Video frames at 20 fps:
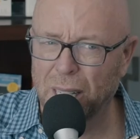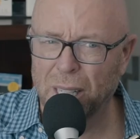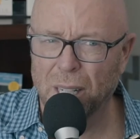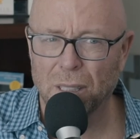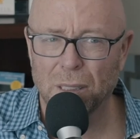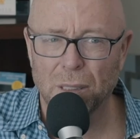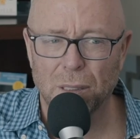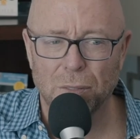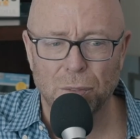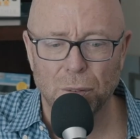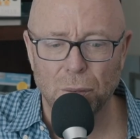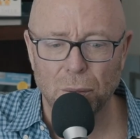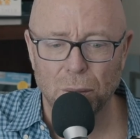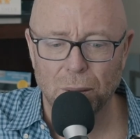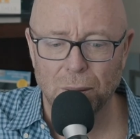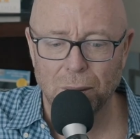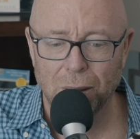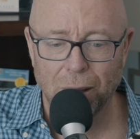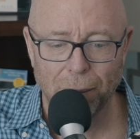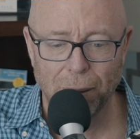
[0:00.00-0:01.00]
all their
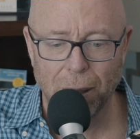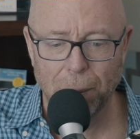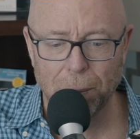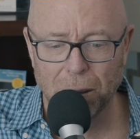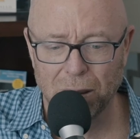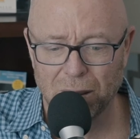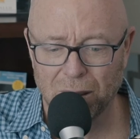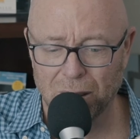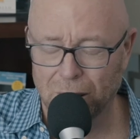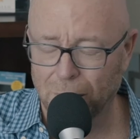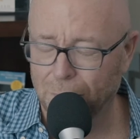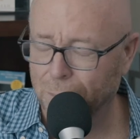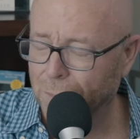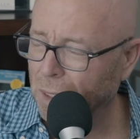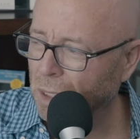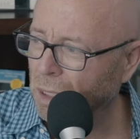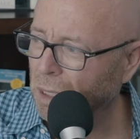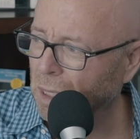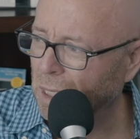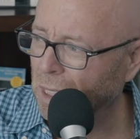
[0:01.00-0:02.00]
food. I mean, that place is a
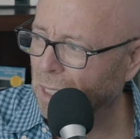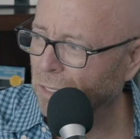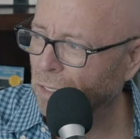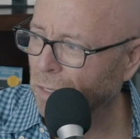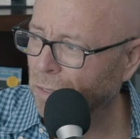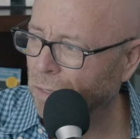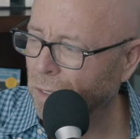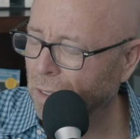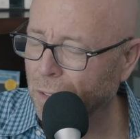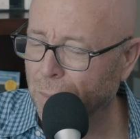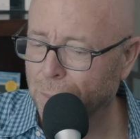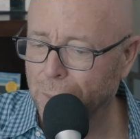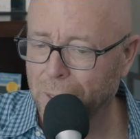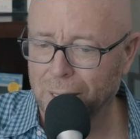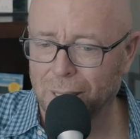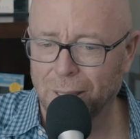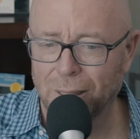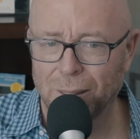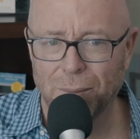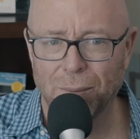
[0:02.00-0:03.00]
machine. You ever, if you ever
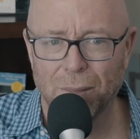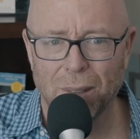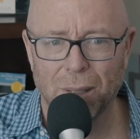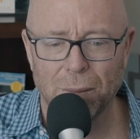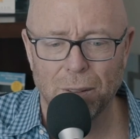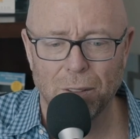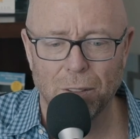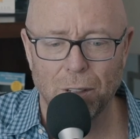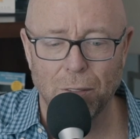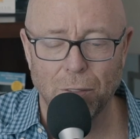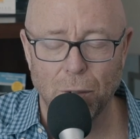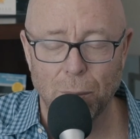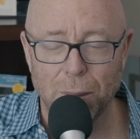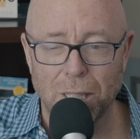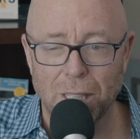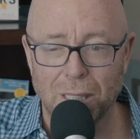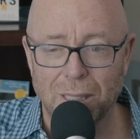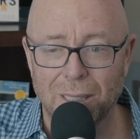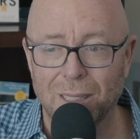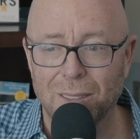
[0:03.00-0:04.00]
been there, I have never
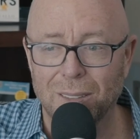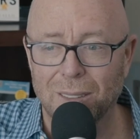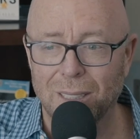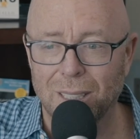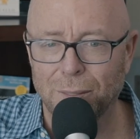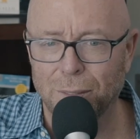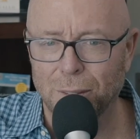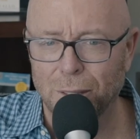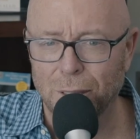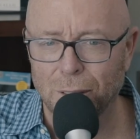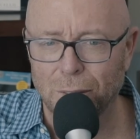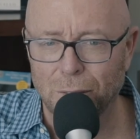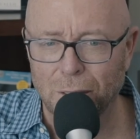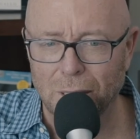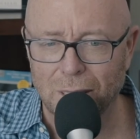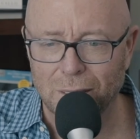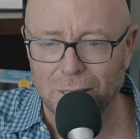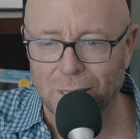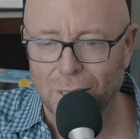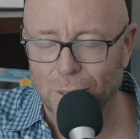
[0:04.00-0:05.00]
been to Disney. For you, if
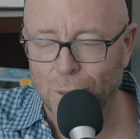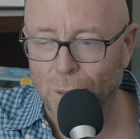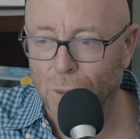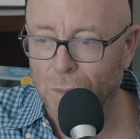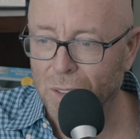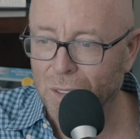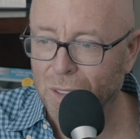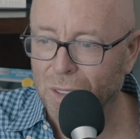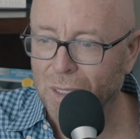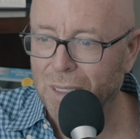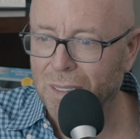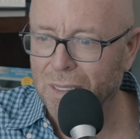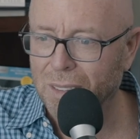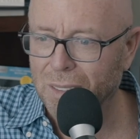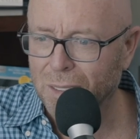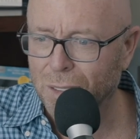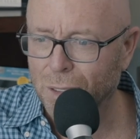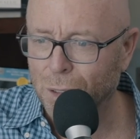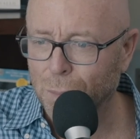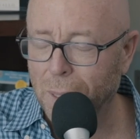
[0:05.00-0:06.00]
you're listening overseas,
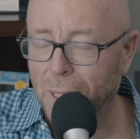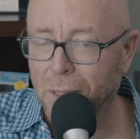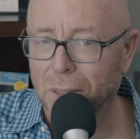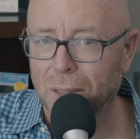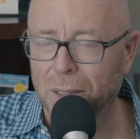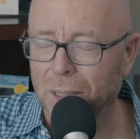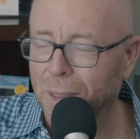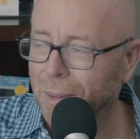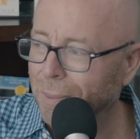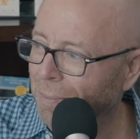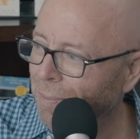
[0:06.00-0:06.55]
it's a spectacle.